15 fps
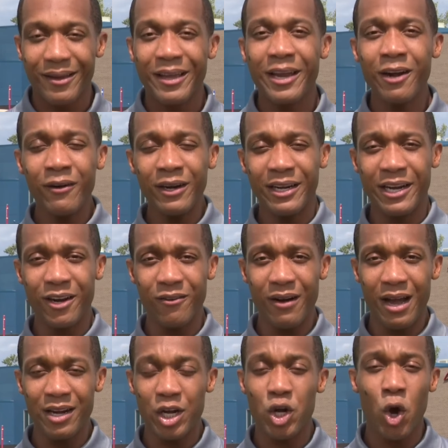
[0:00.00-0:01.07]
Here in
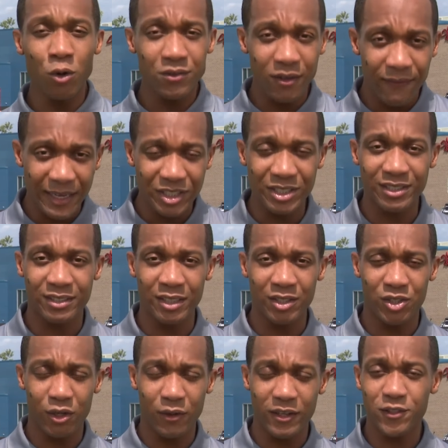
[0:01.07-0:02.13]
Huron, a cultivation
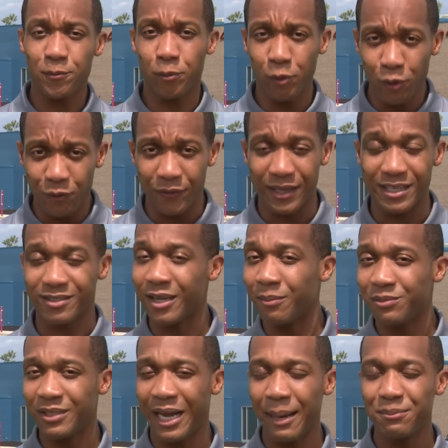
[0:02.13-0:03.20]
center is proving
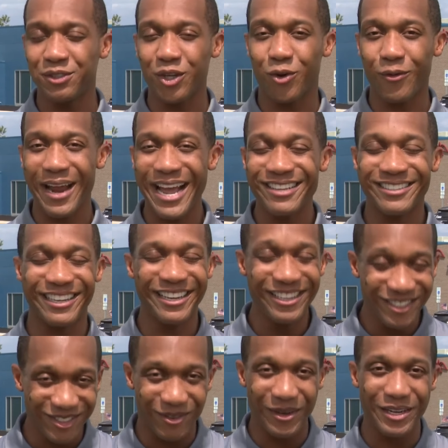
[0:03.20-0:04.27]
sometimes the grass
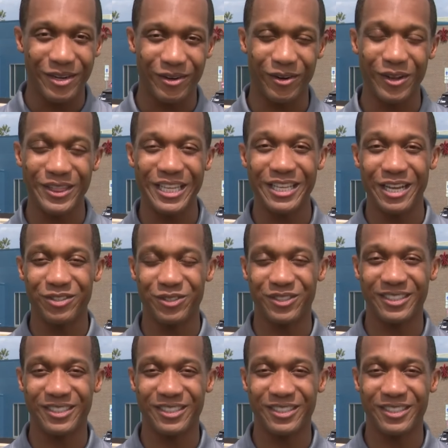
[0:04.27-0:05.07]
is greener on the other